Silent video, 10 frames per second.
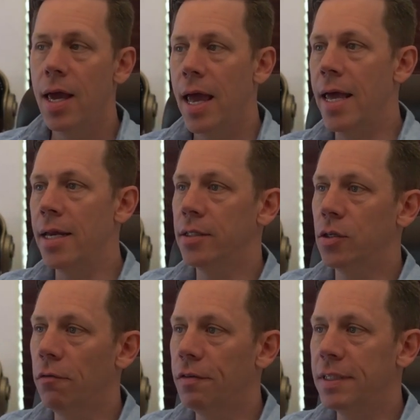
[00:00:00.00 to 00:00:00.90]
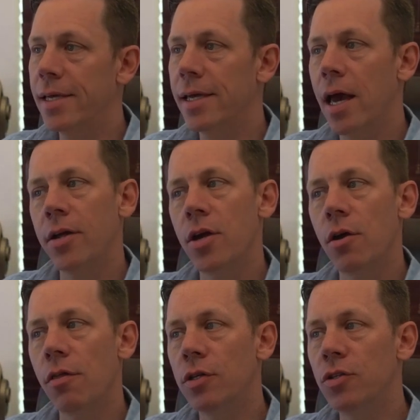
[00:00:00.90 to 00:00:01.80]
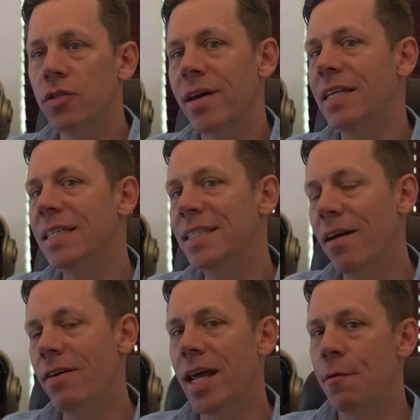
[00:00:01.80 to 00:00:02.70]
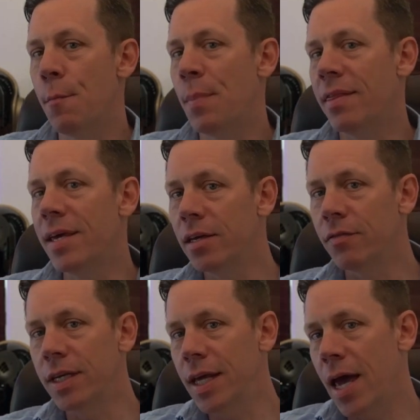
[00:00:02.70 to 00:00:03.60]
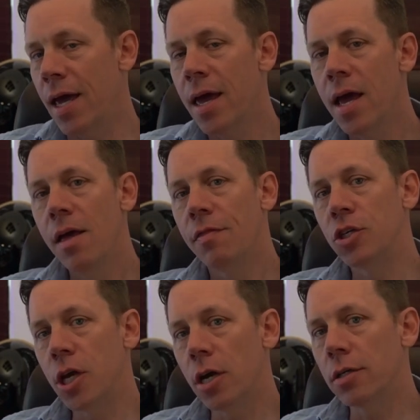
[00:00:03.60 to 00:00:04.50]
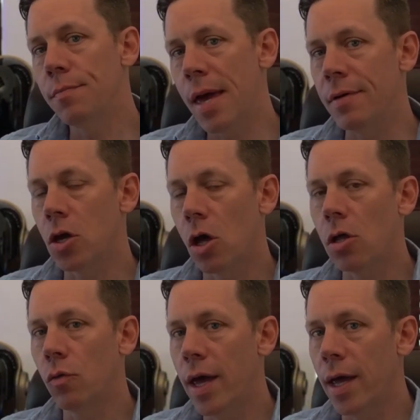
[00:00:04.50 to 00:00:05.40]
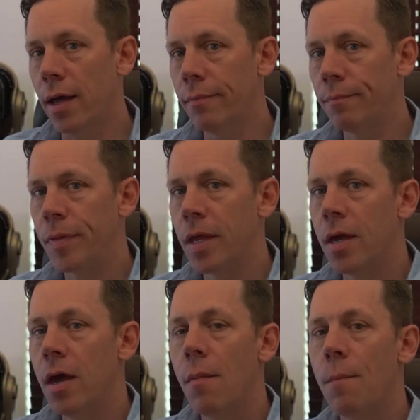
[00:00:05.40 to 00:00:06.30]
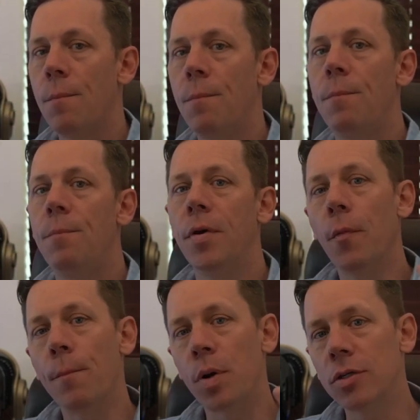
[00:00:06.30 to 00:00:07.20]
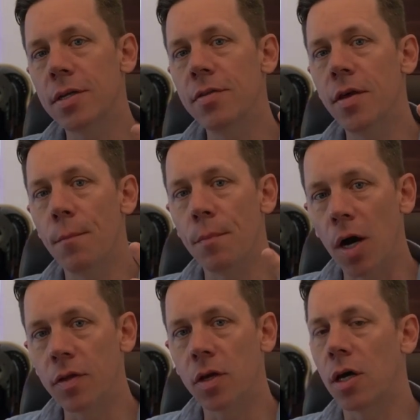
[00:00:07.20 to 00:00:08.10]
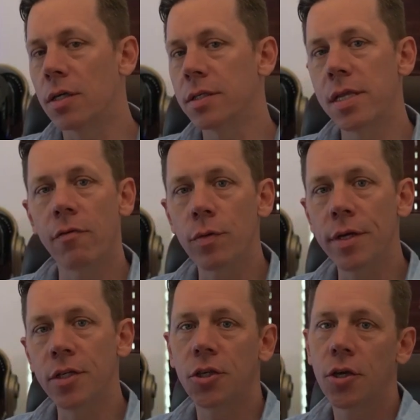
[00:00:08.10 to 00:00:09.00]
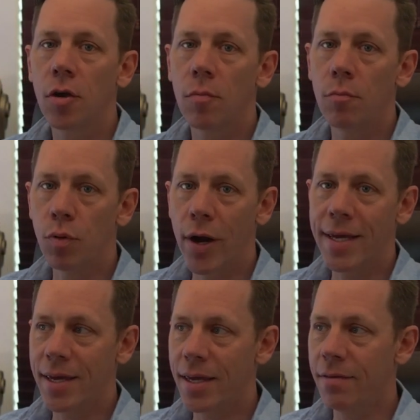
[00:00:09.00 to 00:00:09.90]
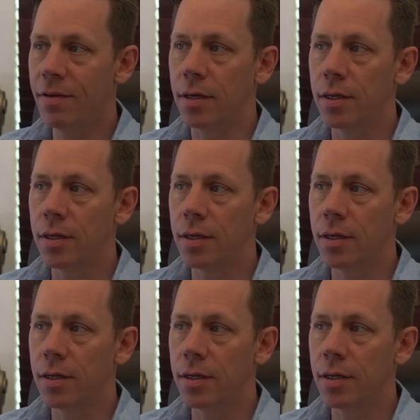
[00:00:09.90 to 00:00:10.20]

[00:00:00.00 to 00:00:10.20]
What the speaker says: And so if it's hanging out here at 3277, then by the end of the day, the shares may be called away. But the person that bought the calls never reached break even,